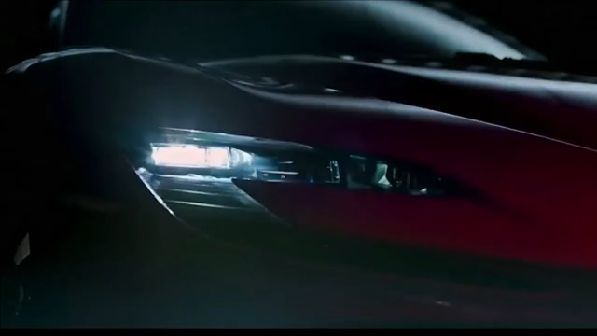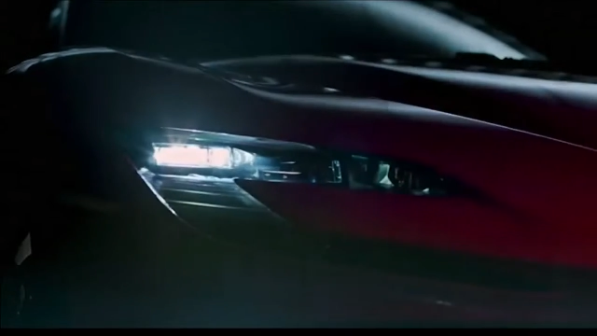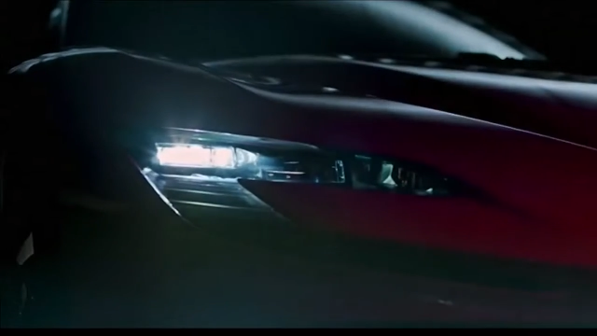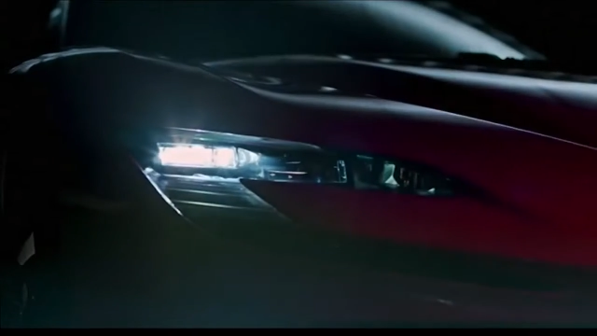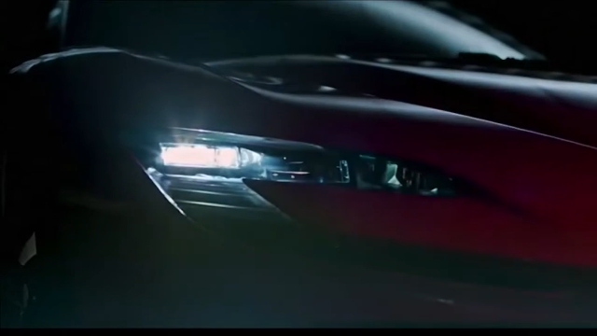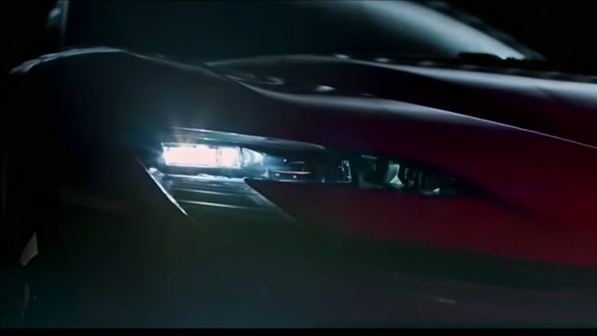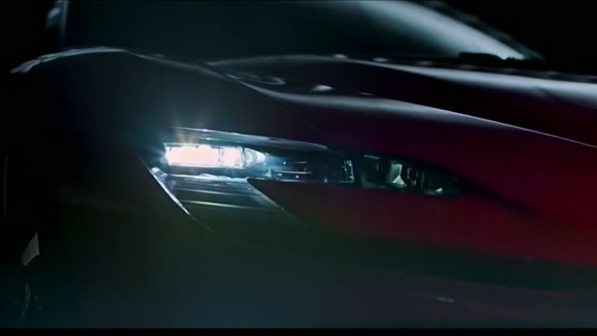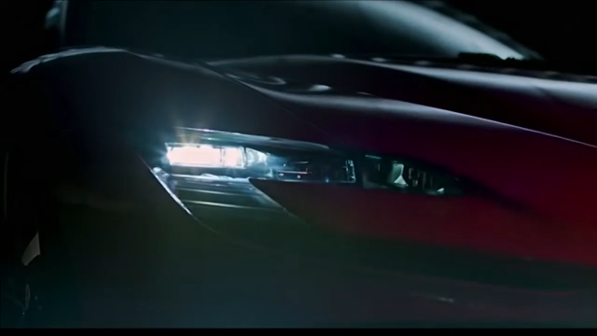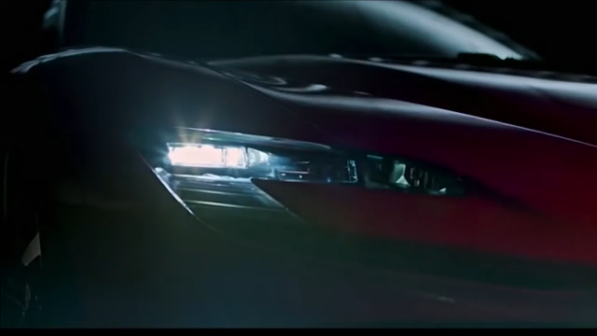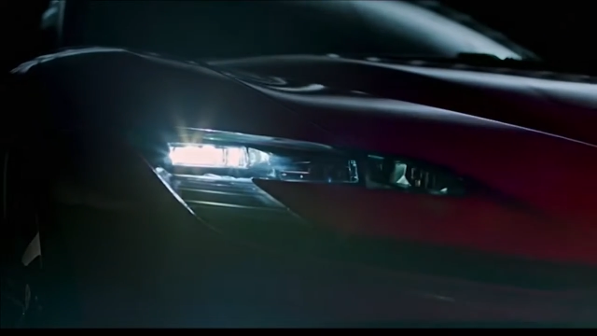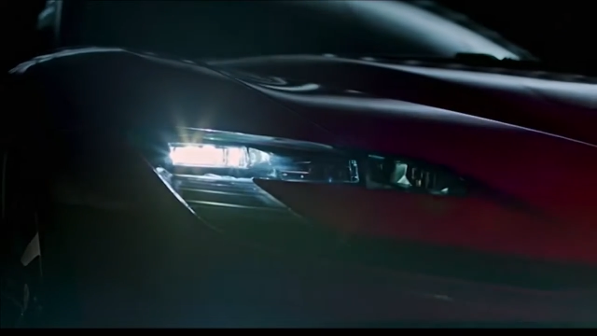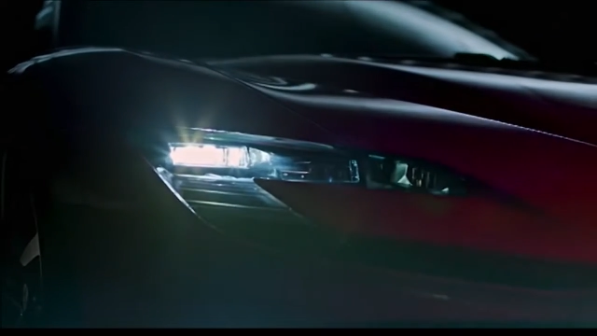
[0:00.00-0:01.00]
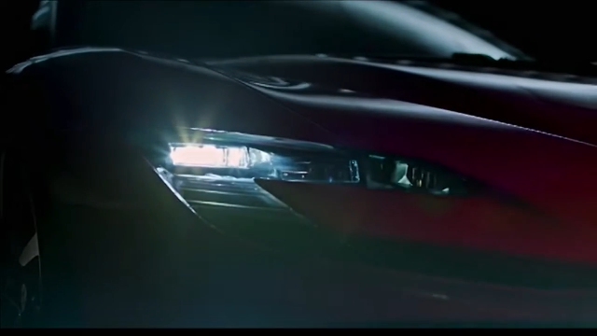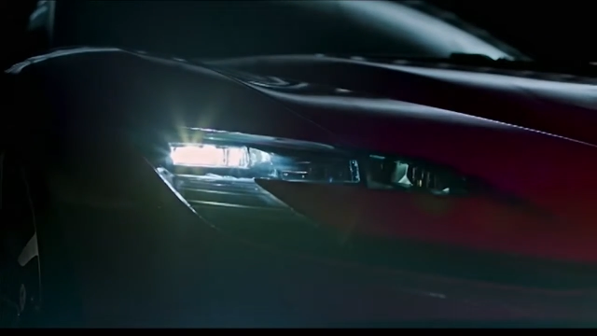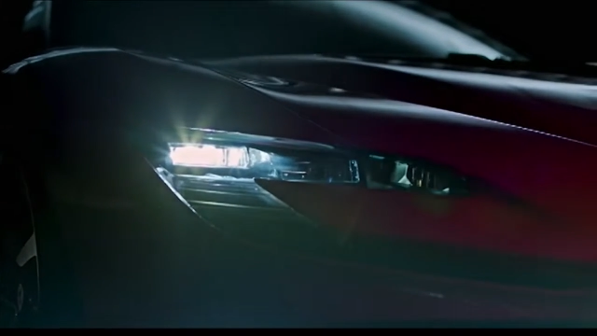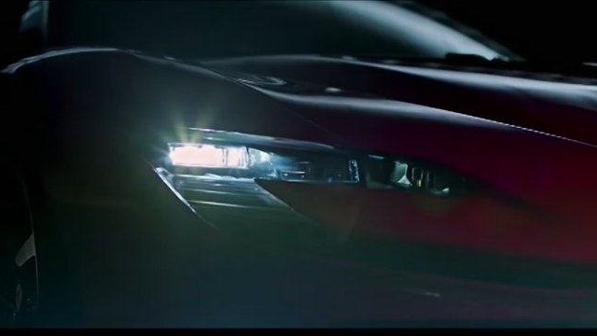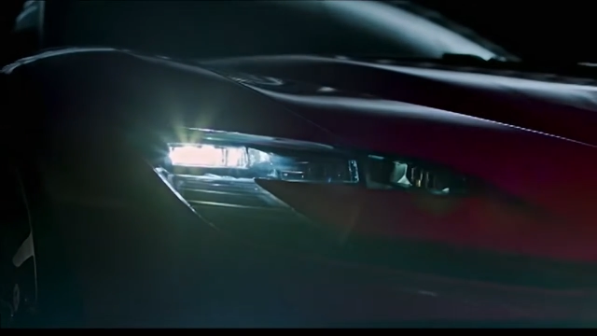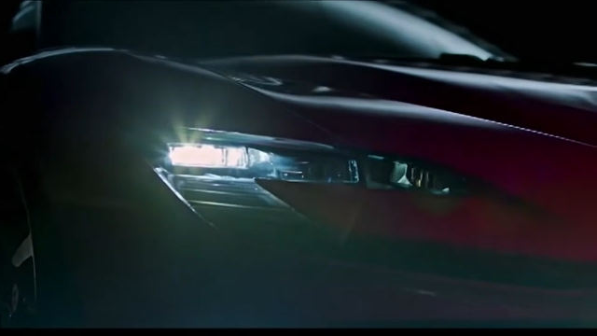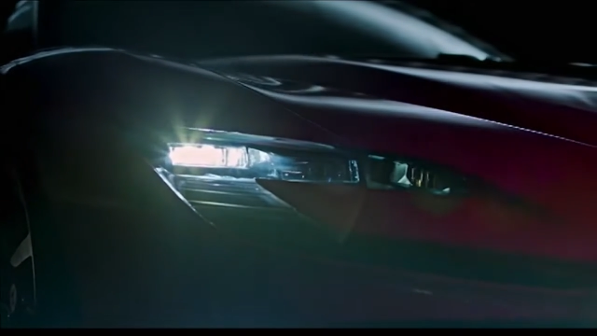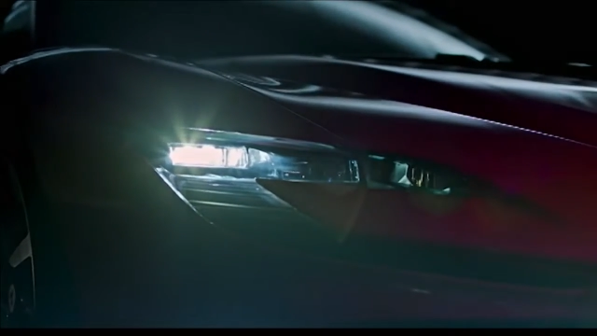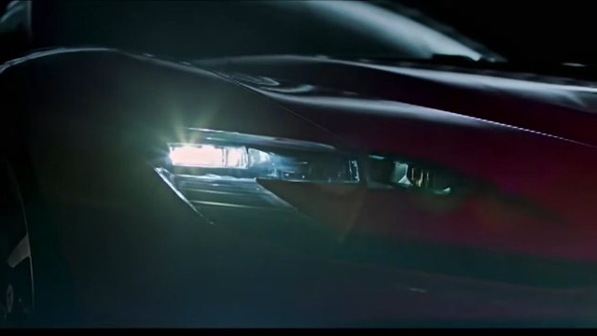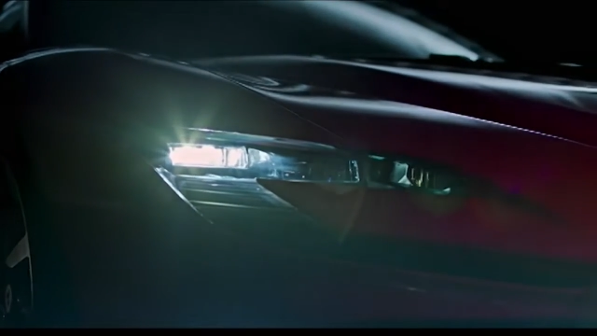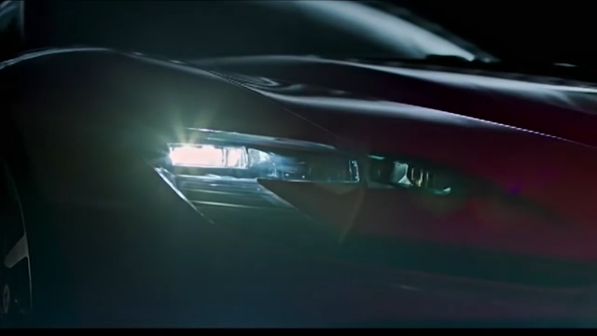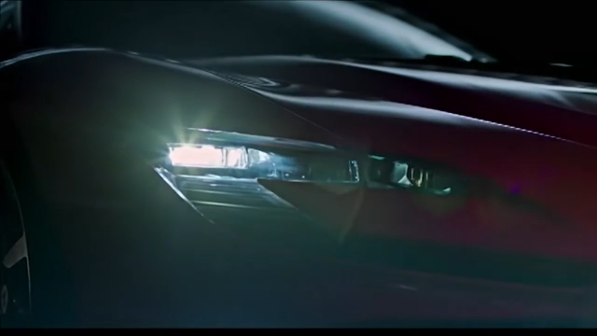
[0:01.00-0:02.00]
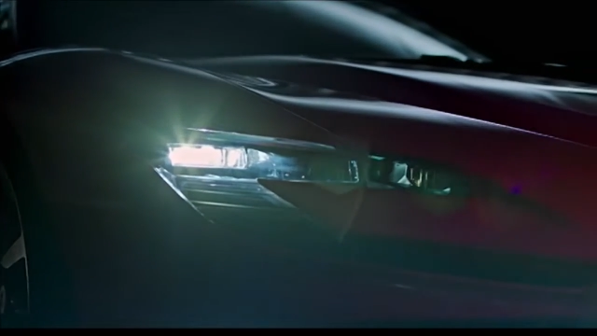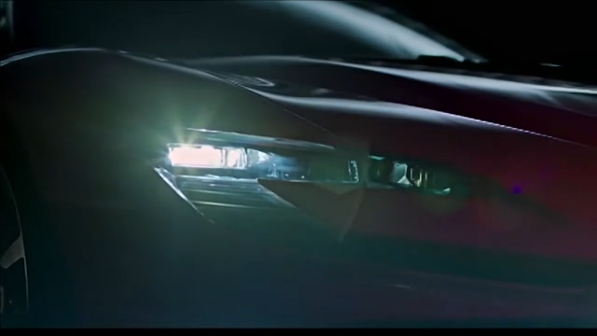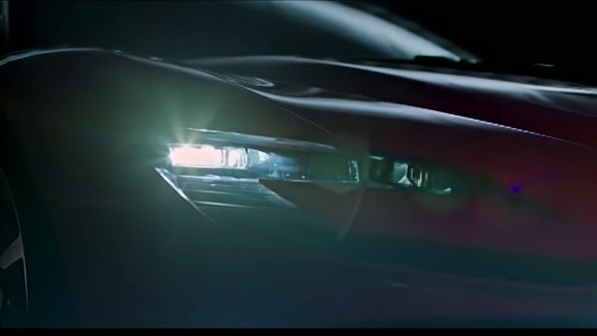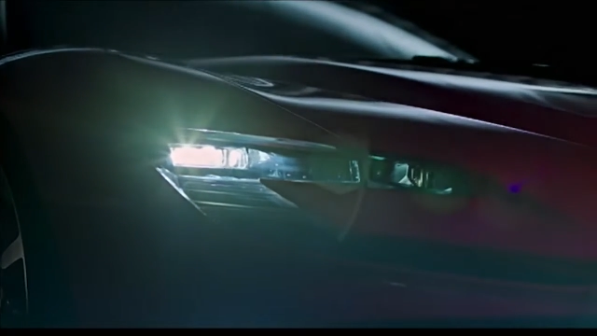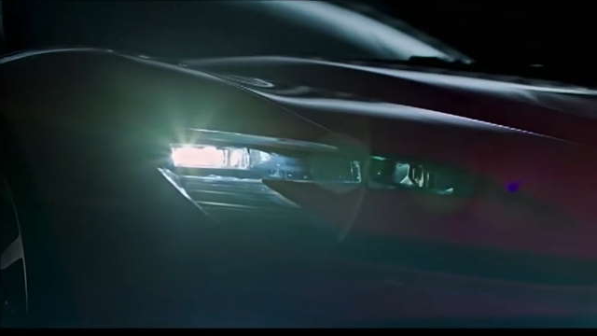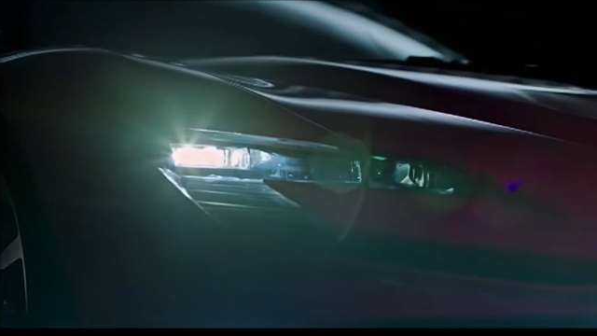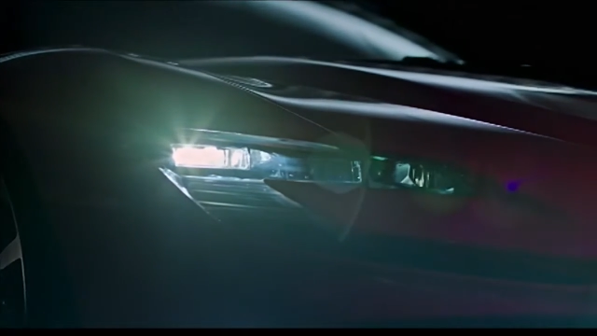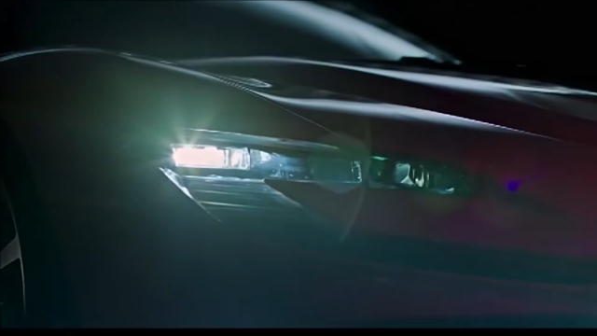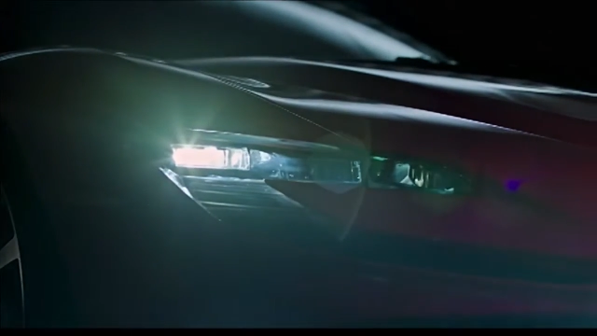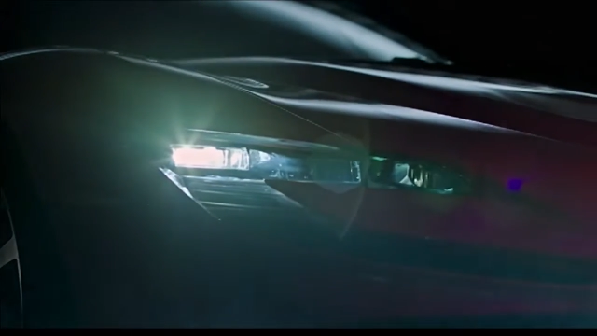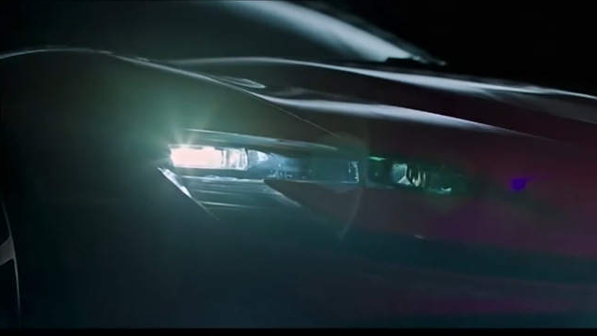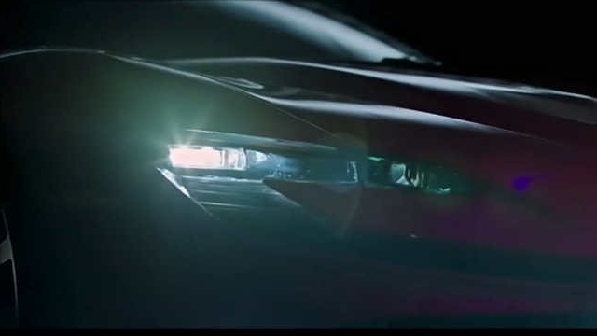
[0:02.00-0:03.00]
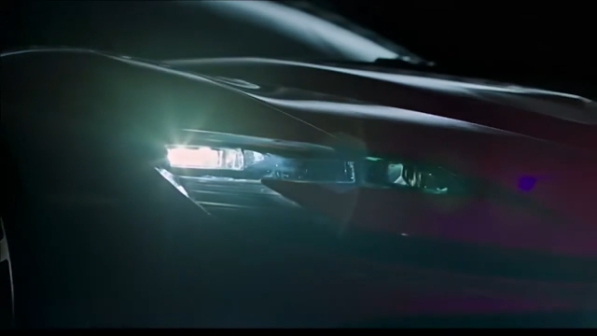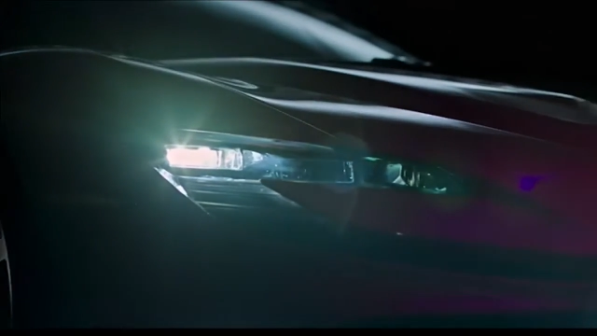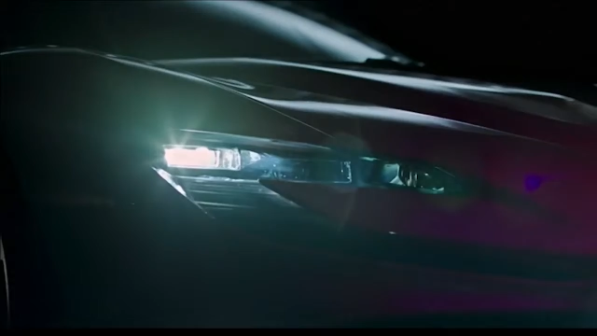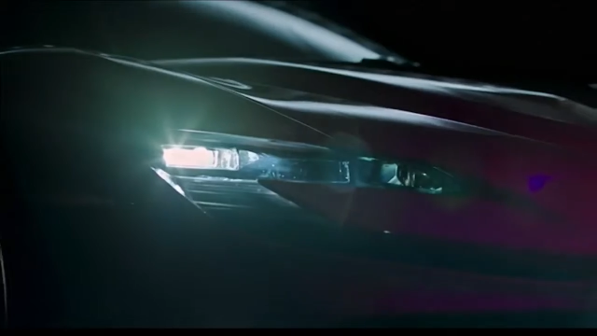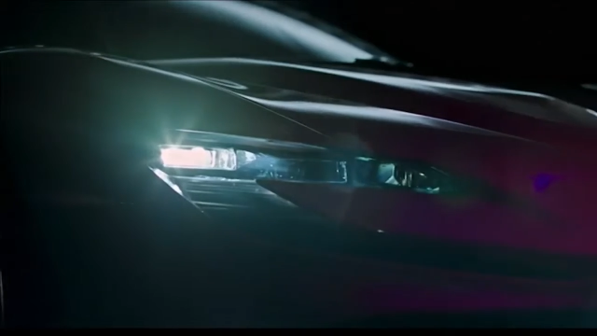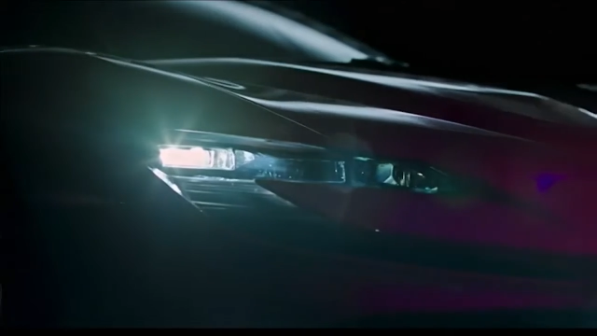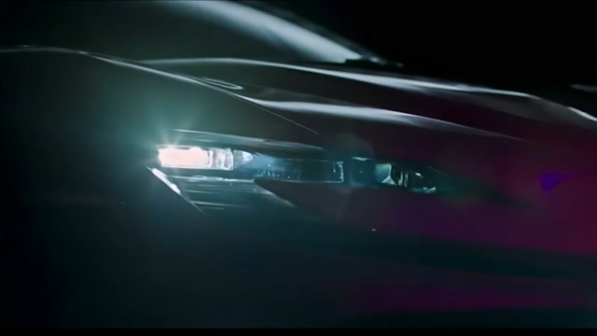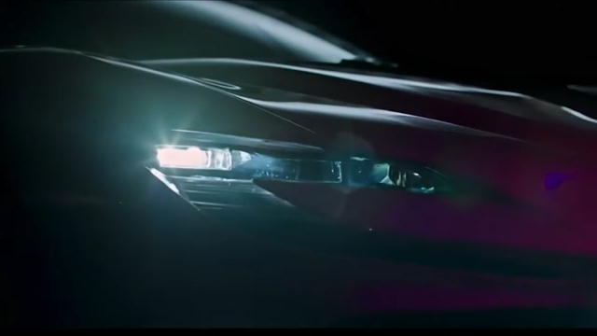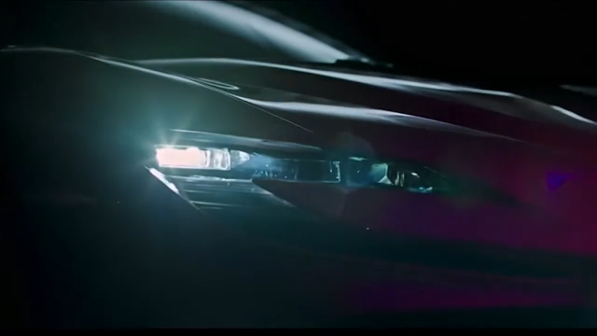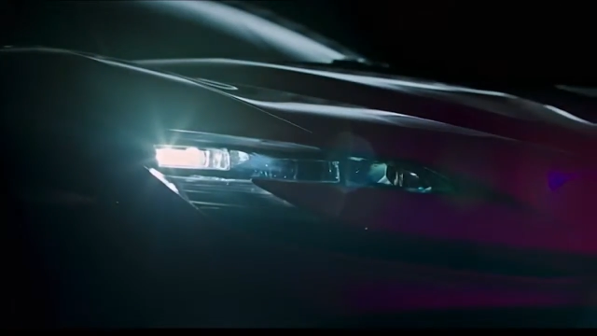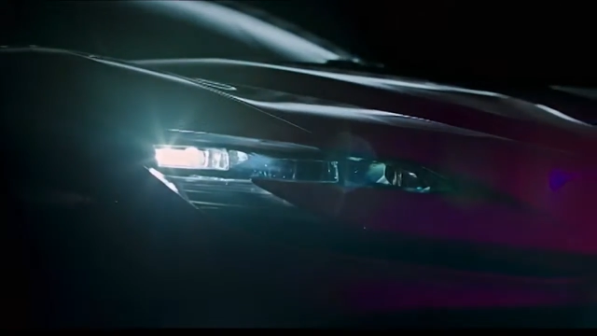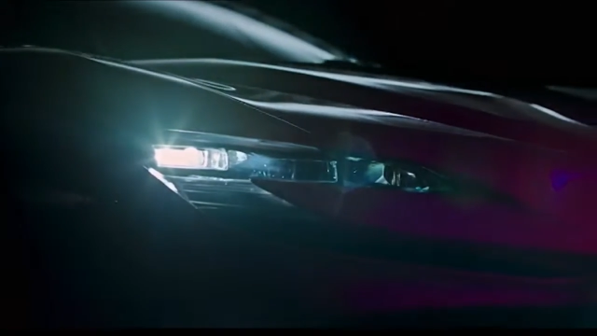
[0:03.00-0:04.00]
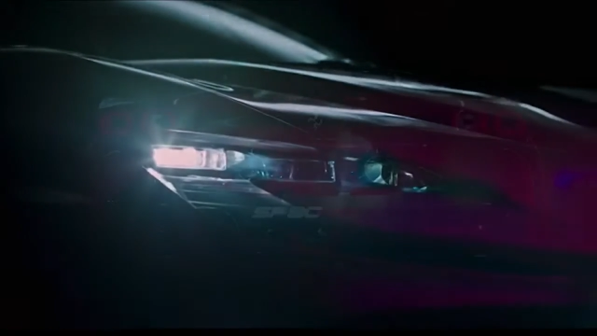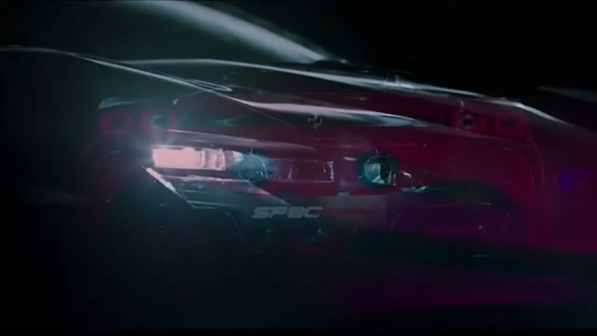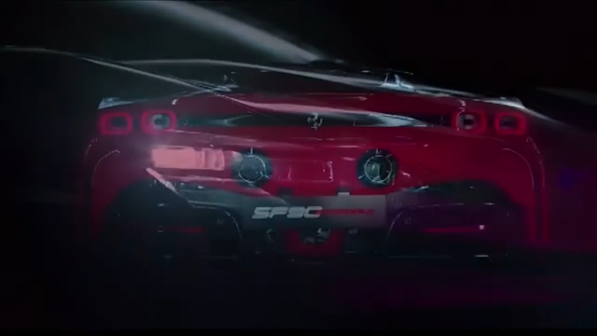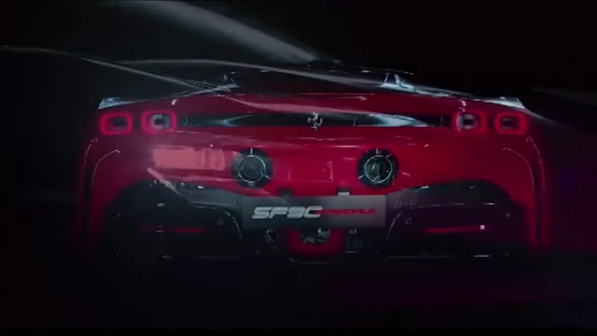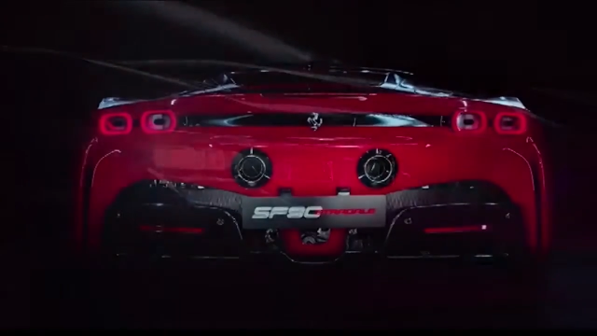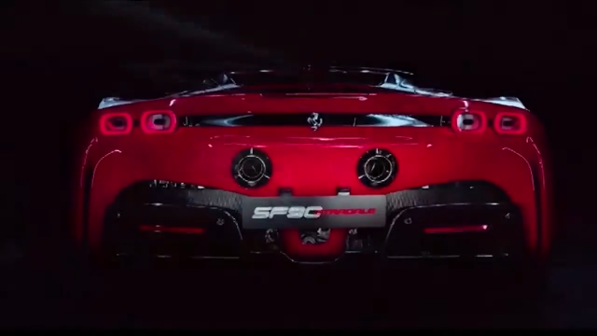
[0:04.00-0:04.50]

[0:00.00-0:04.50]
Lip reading: (no speaker visible)